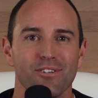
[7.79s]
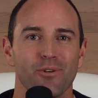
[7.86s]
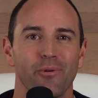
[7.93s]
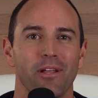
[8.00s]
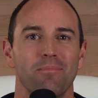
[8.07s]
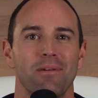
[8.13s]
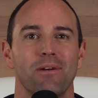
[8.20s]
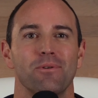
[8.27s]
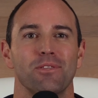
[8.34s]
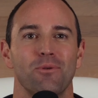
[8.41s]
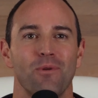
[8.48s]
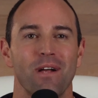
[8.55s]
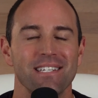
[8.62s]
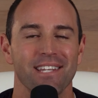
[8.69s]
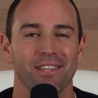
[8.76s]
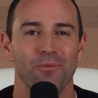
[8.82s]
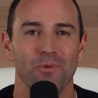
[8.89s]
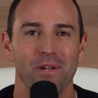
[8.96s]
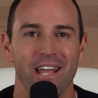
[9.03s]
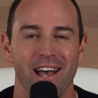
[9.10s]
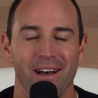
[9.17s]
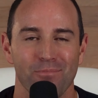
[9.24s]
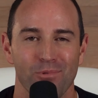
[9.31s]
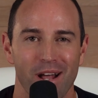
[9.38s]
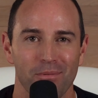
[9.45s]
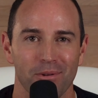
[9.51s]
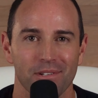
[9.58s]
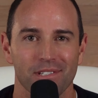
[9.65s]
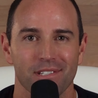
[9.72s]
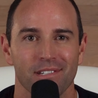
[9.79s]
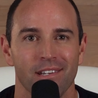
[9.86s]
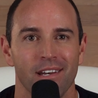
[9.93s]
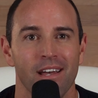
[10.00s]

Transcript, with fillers: joining me with the rest of the Rehab Rebels.